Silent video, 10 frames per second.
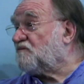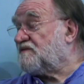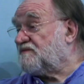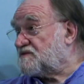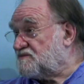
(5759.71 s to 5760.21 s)

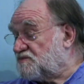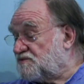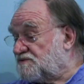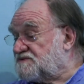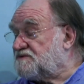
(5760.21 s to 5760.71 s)
in the
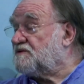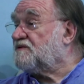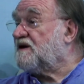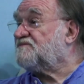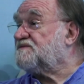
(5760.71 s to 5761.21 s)
community. You don't
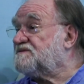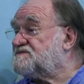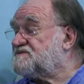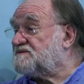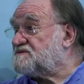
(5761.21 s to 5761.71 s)
have to
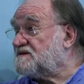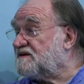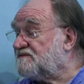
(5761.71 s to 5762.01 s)
decide to live